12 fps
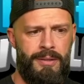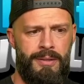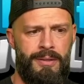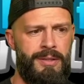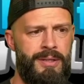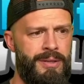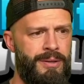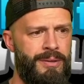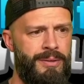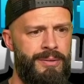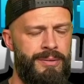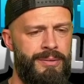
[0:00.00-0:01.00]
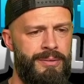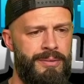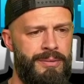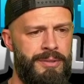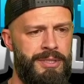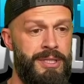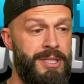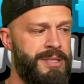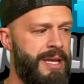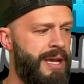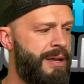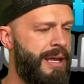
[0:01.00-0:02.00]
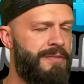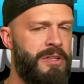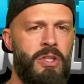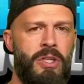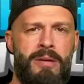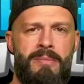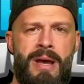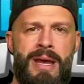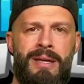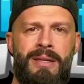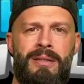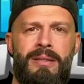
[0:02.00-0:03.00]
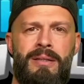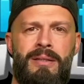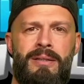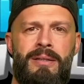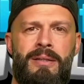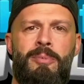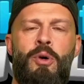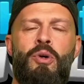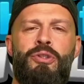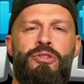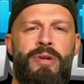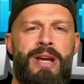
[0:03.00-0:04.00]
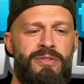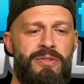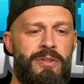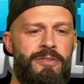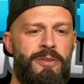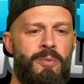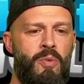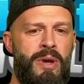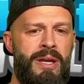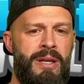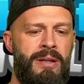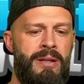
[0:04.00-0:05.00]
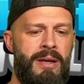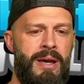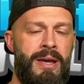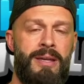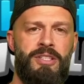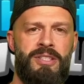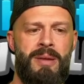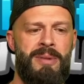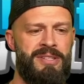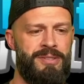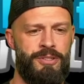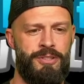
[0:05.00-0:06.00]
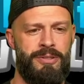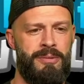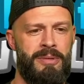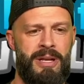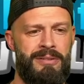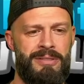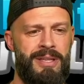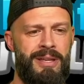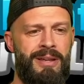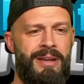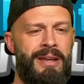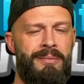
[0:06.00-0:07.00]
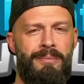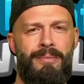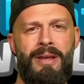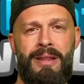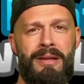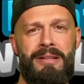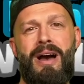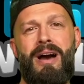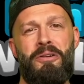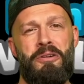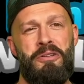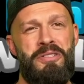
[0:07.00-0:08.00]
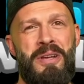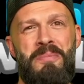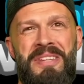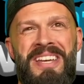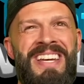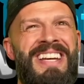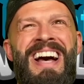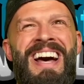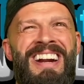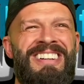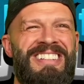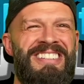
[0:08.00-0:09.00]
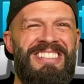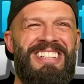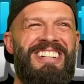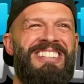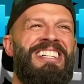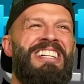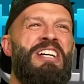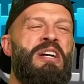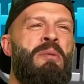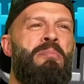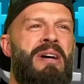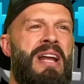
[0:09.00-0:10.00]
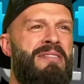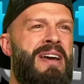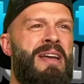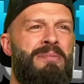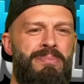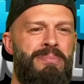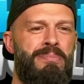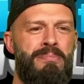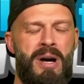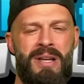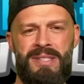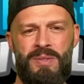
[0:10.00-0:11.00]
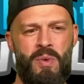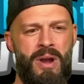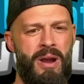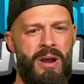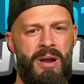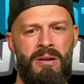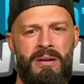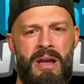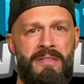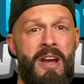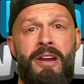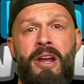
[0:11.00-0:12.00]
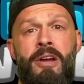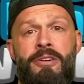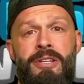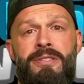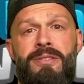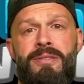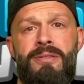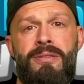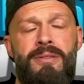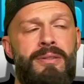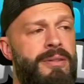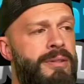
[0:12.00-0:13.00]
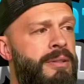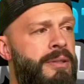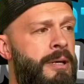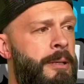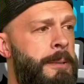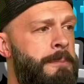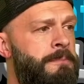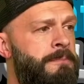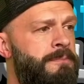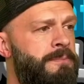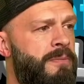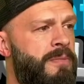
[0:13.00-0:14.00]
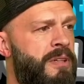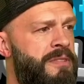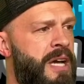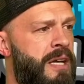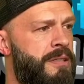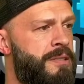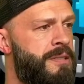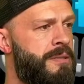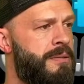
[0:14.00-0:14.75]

I'd have to look at my hold transfer from when I had just got my surgery, but I was like, I got like $1 or something. I don't even know. But I've had months where I've gotten hundreds of dollars.